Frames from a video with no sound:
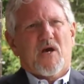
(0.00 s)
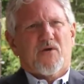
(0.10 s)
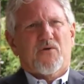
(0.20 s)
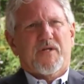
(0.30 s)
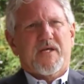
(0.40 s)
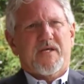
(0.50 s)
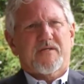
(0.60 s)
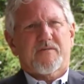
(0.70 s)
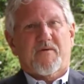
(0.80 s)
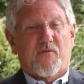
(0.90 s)
not only
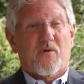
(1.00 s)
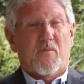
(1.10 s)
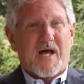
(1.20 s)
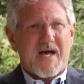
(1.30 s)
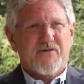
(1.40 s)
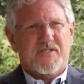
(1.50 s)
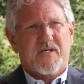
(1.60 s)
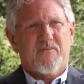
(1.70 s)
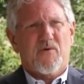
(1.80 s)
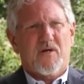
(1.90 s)
some affordable
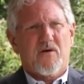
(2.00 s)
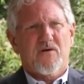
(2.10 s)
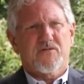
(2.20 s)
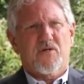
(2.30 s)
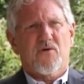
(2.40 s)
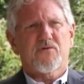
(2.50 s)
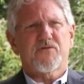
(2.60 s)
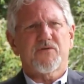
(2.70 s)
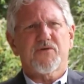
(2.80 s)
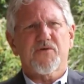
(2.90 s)
housing, but also
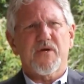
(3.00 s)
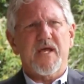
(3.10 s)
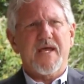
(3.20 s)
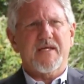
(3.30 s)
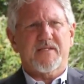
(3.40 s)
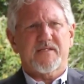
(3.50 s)
to create